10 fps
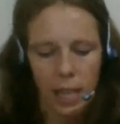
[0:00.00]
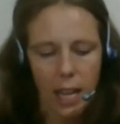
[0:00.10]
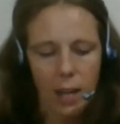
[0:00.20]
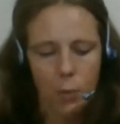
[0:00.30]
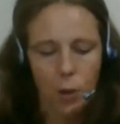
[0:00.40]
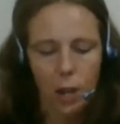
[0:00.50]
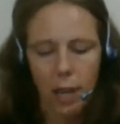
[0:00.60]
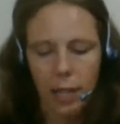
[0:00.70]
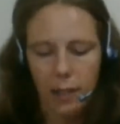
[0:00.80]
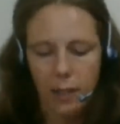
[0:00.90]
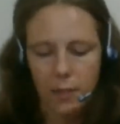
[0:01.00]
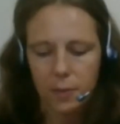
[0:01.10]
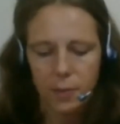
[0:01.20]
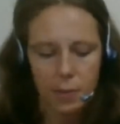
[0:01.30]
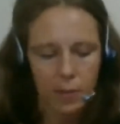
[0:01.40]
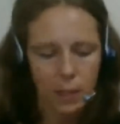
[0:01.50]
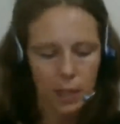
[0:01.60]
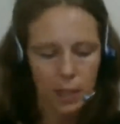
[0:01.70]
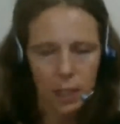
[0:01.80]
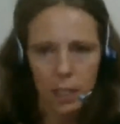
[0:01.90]
And why? So
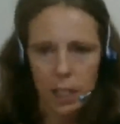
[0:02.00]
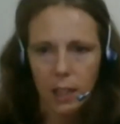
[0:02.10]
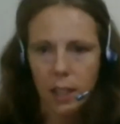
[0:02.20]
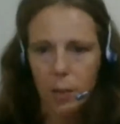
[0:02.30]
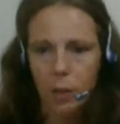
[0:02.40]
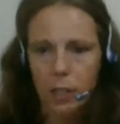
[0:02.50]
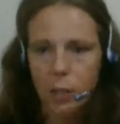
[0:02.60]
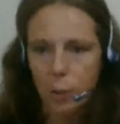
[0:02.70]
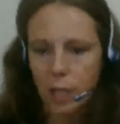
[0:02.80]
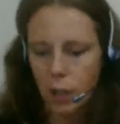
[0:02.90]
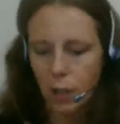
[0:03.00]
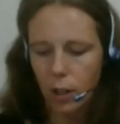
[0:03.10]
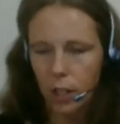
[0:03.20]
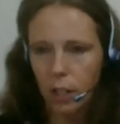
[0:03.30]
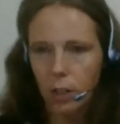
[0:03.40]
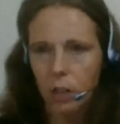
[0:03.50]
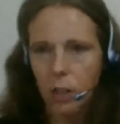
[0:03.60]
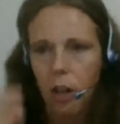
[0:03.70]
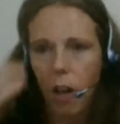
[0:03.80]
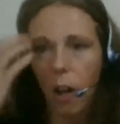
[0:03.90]
we're going to read an article
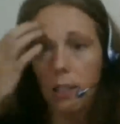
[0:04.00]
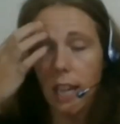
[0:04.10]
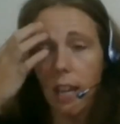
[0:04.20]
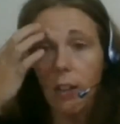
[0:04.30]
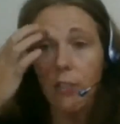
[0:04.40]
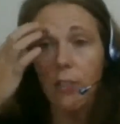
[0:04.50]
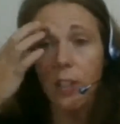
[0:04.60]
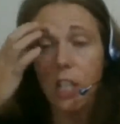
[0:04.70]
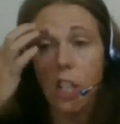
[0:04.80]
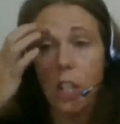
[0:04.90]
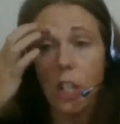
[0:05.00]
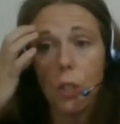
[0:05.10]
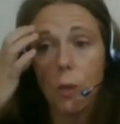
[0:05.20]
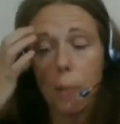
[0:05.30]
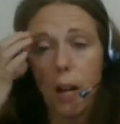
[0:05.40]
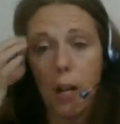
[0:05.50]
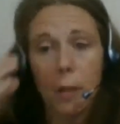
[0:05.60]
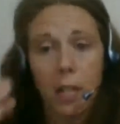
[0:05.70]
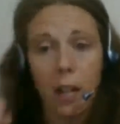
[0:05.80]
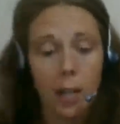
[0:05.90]
called How to Furnish a New
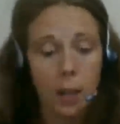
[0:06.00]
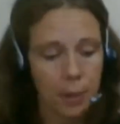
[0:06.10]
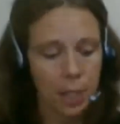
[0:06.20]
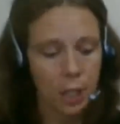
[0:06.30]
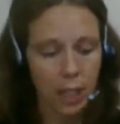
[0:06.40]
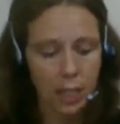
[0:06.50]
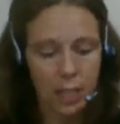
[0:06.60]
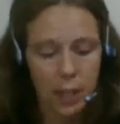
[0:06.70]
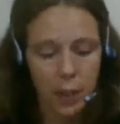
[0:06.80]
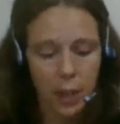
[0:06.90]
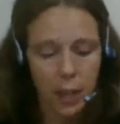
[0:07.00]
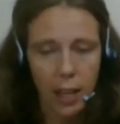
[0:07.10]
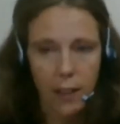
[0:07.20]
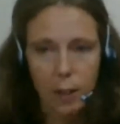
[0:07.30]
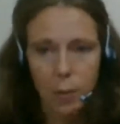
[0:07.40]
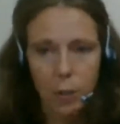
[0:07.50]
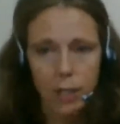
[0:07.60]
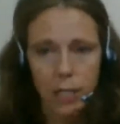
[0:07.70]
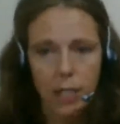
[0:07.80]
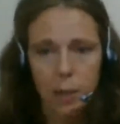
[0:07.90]
Apartment on a Budget. And then we're going
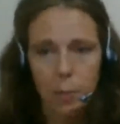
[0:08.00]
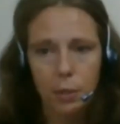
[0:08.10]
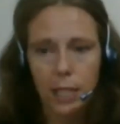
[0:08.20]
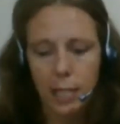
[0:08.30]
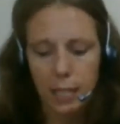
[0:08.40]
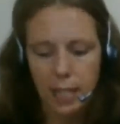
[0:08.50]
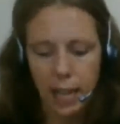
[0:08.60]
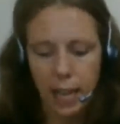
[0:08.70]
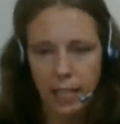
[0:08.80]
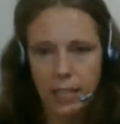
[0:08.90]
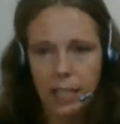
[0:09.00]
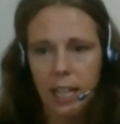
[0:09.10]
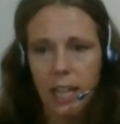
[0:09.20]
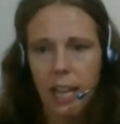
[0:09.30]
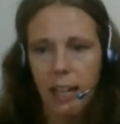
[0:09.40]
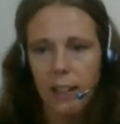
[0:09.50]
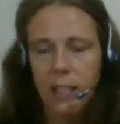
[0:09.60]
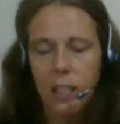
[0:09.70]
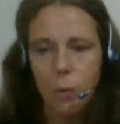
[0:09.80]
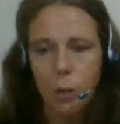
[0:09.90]
to complete a task. And this
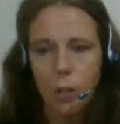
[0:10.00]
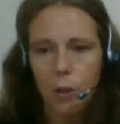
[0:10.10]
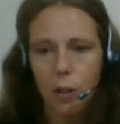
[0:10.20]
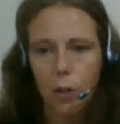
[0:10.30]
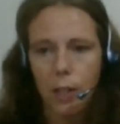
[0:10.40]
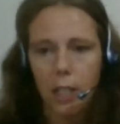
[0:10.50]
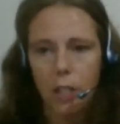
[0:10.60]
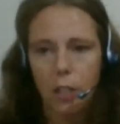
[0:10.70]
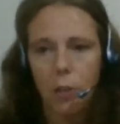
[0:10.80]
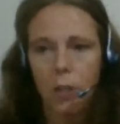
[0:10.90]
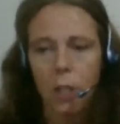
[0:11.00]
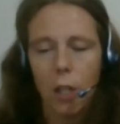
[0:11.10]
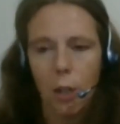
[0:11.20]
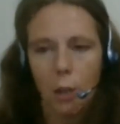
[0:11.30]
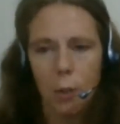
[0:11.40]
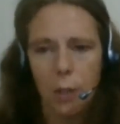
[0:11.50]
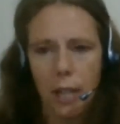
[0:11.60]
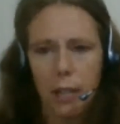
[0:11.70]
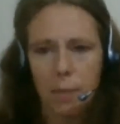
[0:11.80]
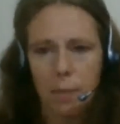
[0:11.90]
is where you are going to
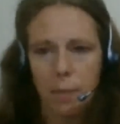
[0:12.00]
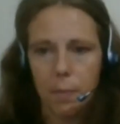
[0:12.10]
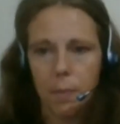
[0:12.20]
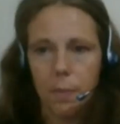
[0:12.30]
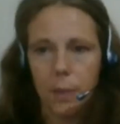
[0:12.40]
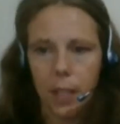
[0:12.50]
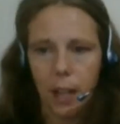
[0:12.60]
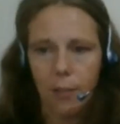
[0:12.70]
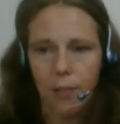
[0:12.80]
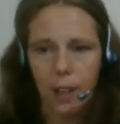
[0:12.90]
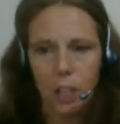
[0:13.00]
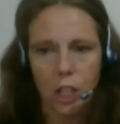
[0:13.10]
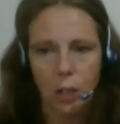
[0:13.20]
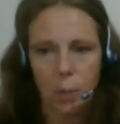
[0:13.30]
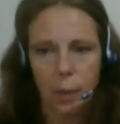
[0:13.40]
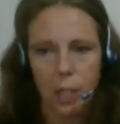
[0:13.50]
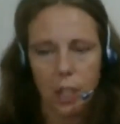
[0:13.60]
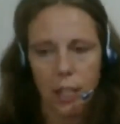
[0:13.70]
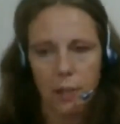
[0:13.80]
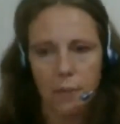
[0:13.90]
create a fictional budget.